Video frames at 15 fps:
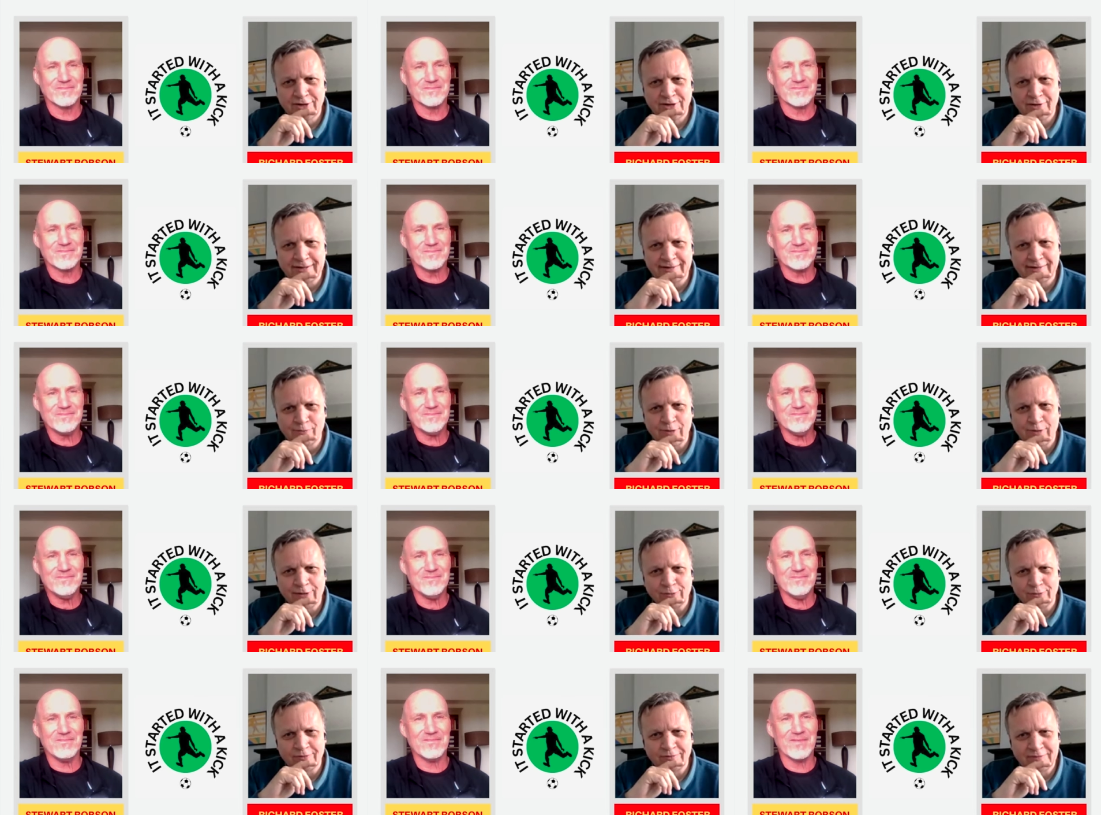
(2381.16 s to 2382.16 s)
Speaker 1: knowing him
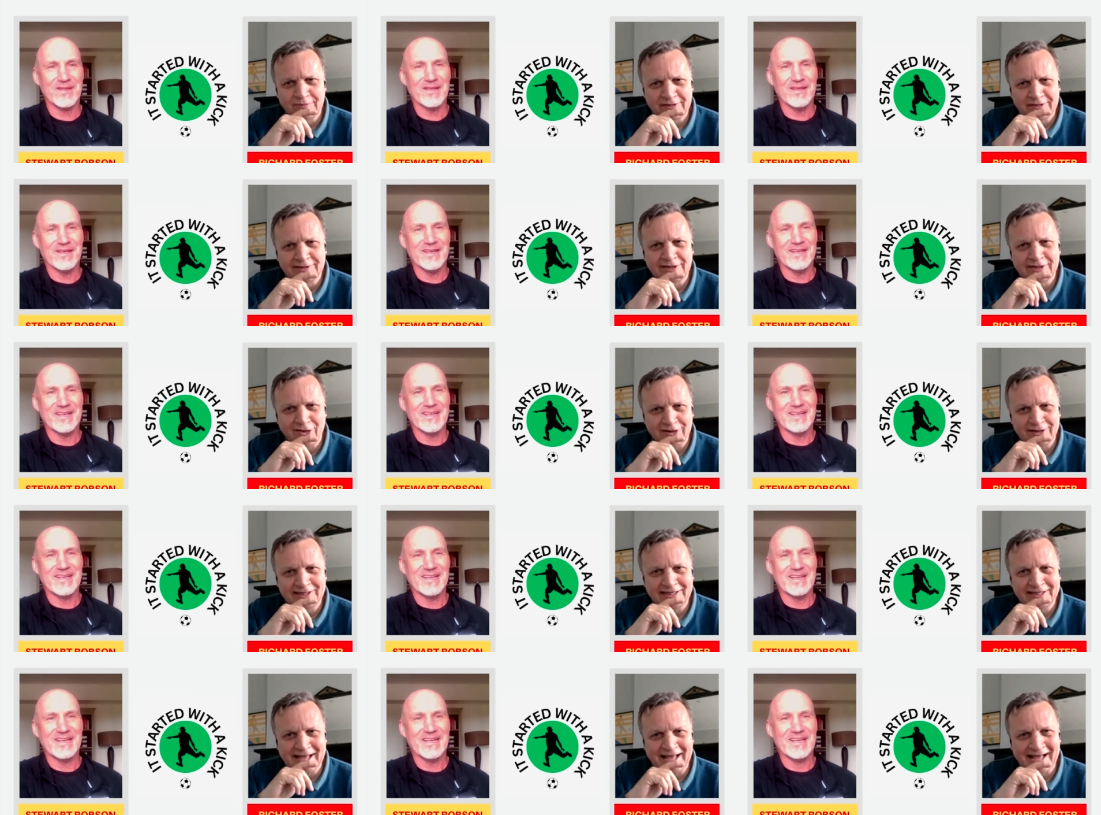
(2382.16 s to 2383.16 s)
well, would have been a
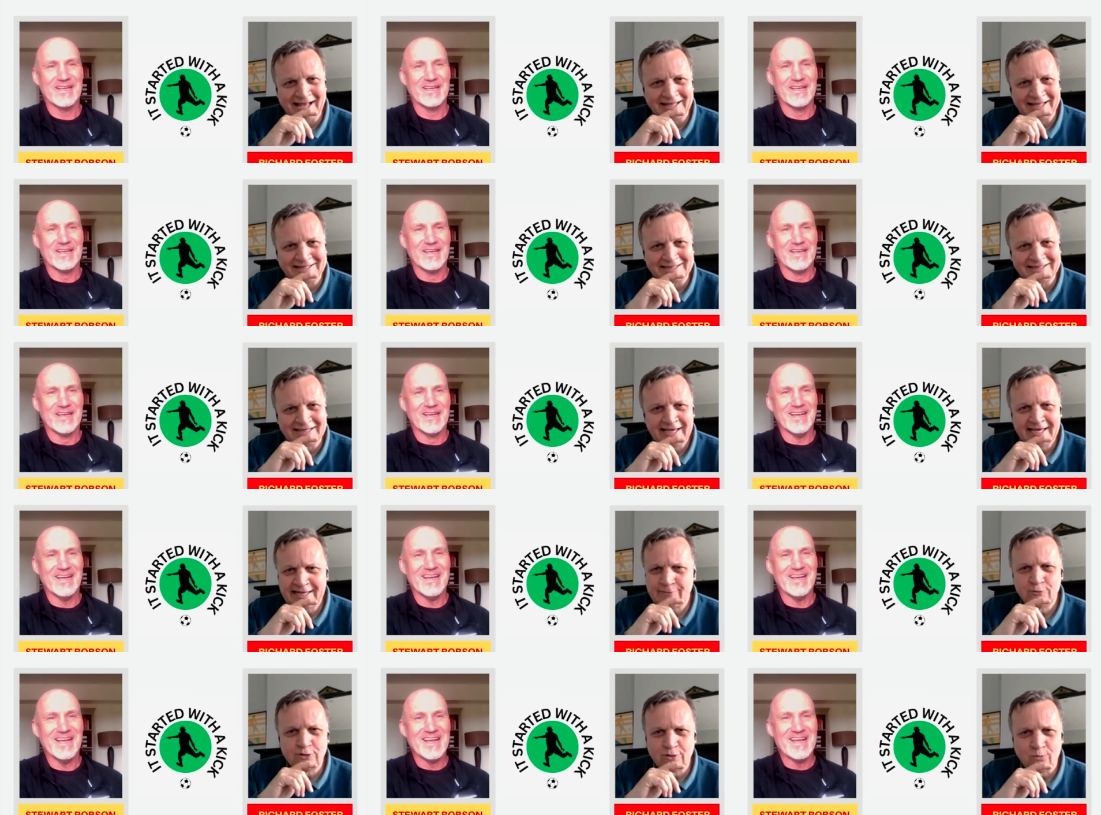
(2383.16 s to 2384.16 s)
guiding hand.
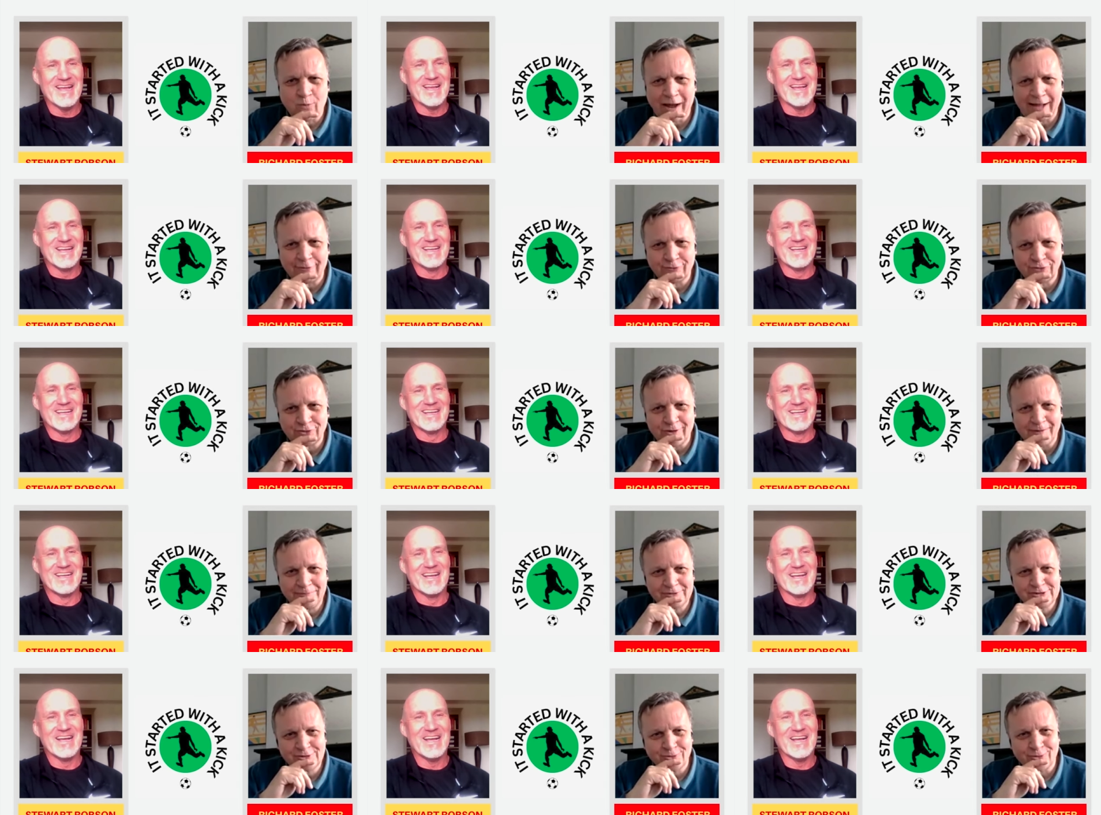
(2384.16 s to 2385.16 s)
He wouldn't have wound you up
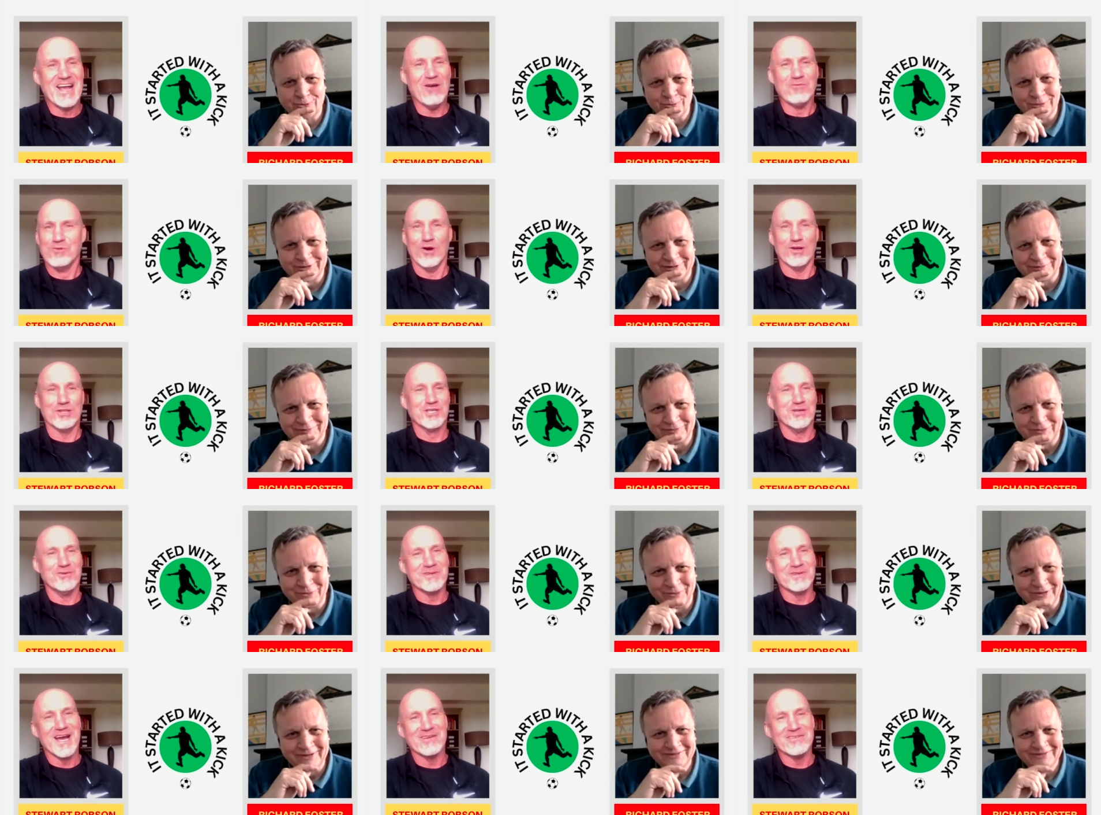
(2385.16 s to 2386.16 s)
at all. Oh, not
Speaker 2: at
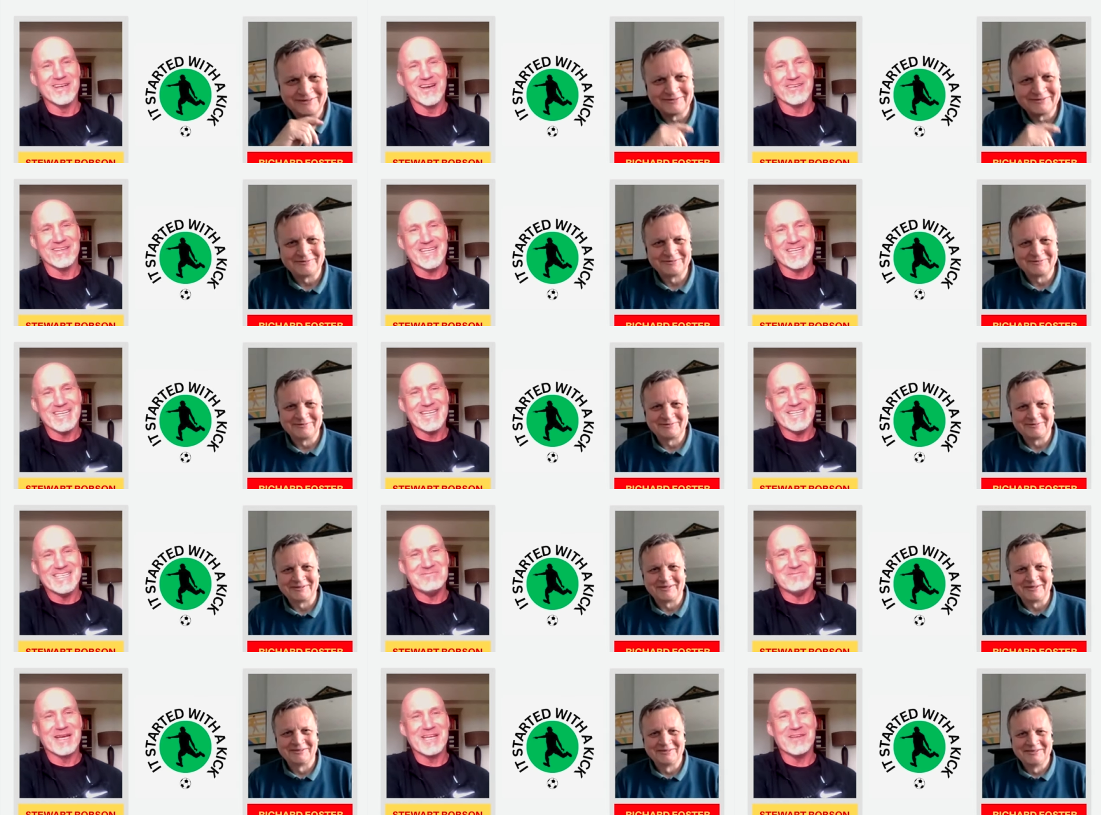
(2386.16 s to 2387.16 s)
all. No, no. He, he
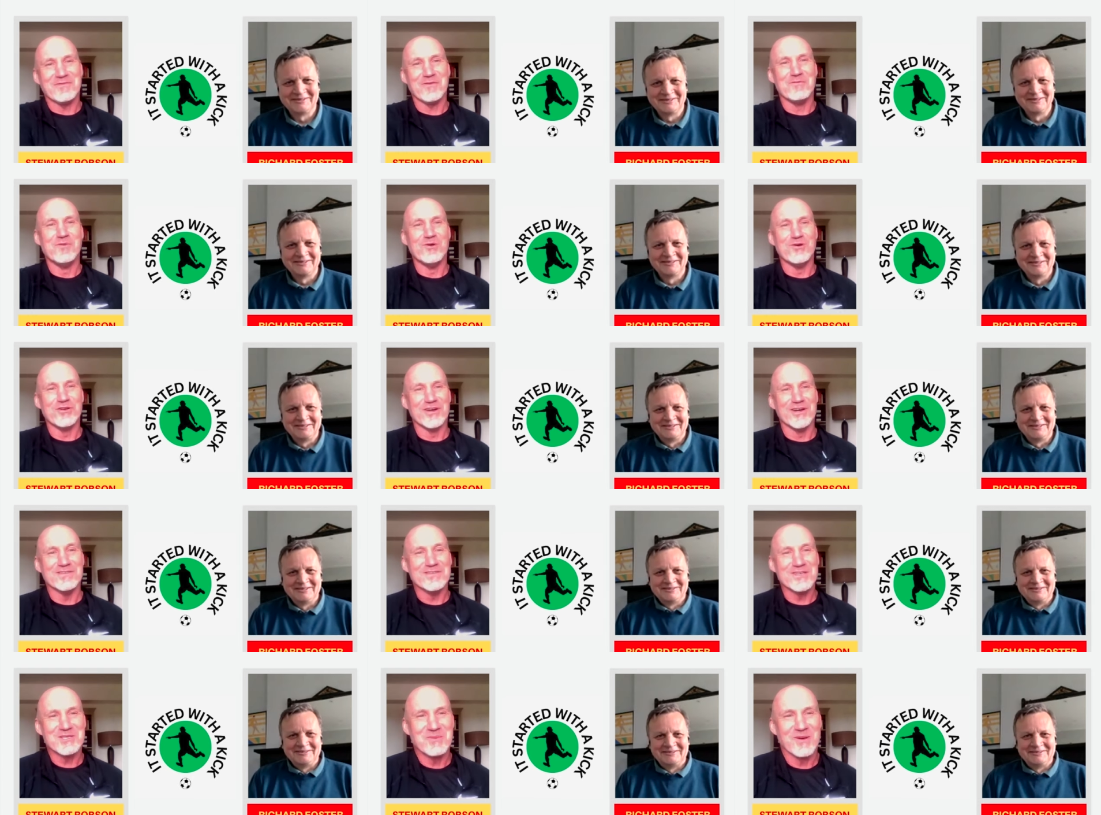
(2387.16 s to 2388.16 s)
didn't make you feel more
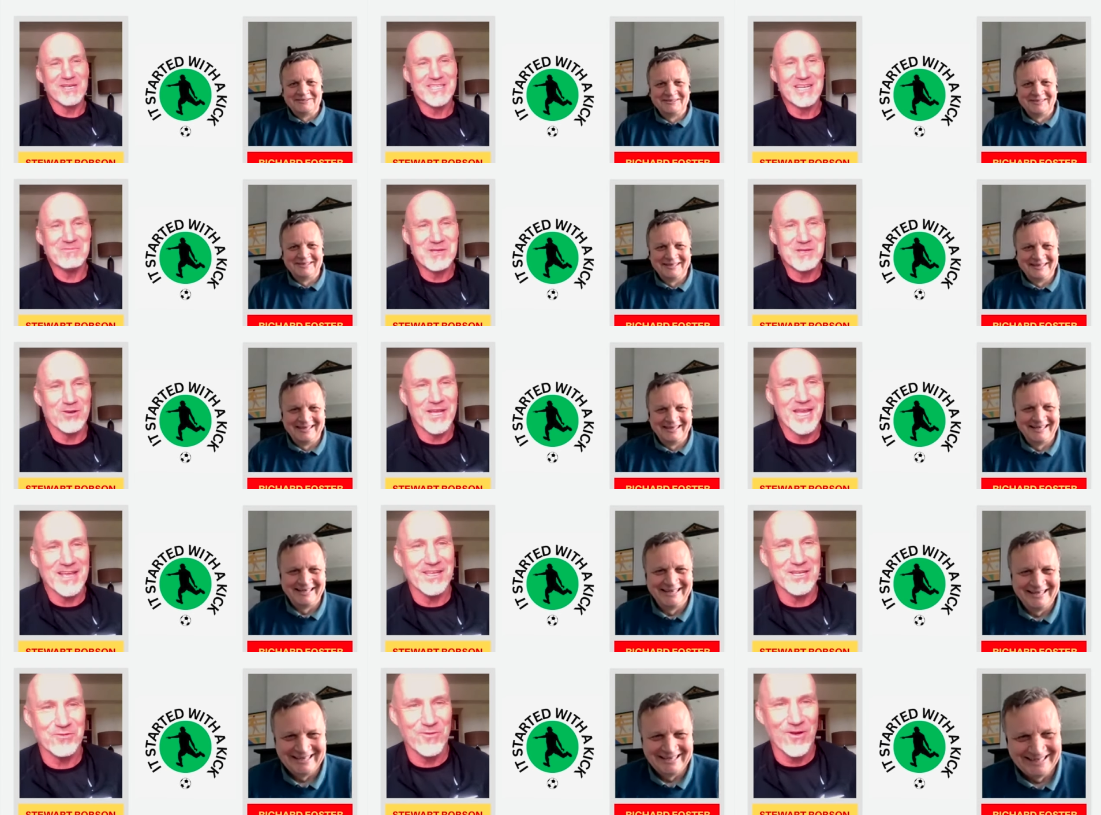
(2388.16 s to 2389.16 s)
nervous by saying we've got to
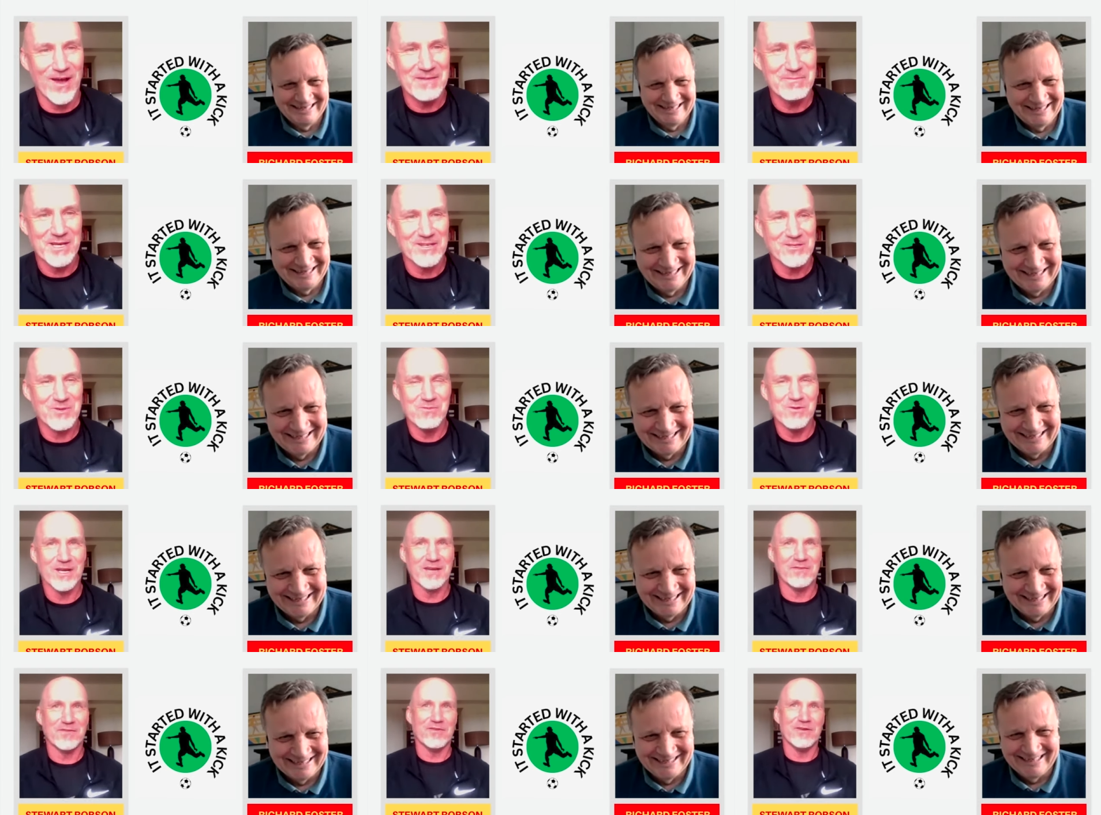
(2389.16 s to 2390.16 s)
get right because we're
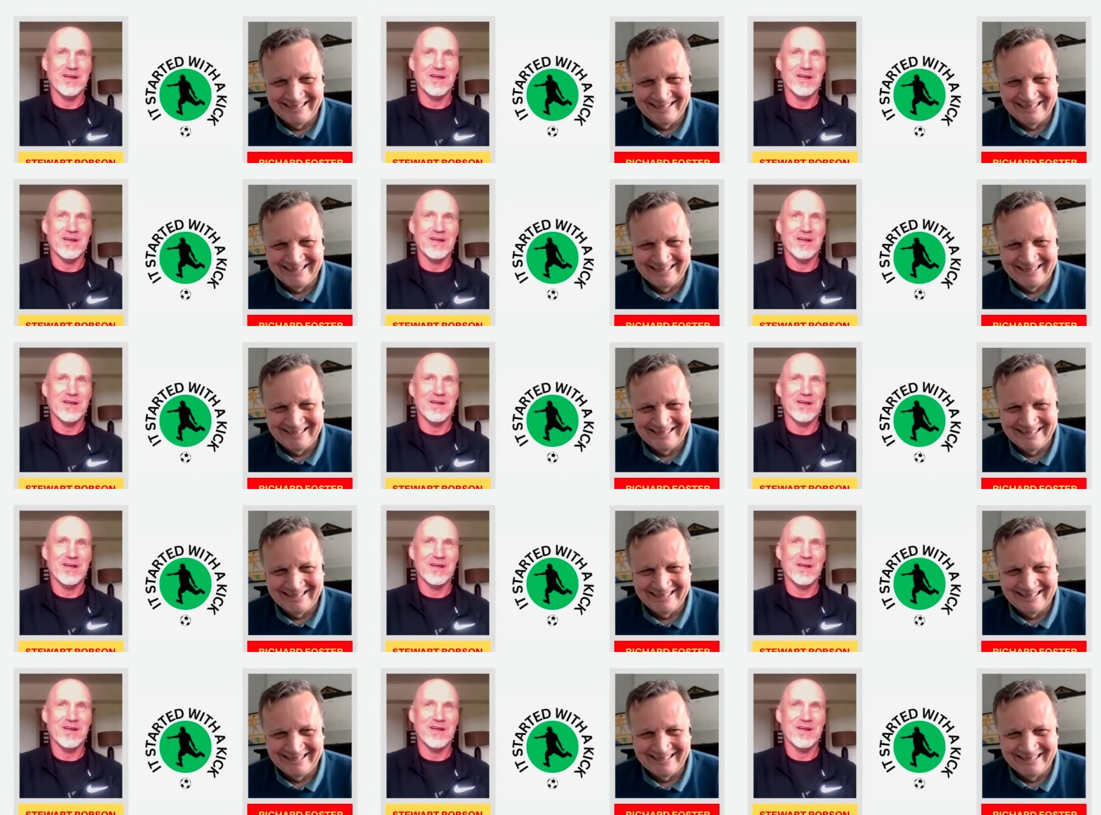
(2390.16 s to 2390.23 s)
working, for,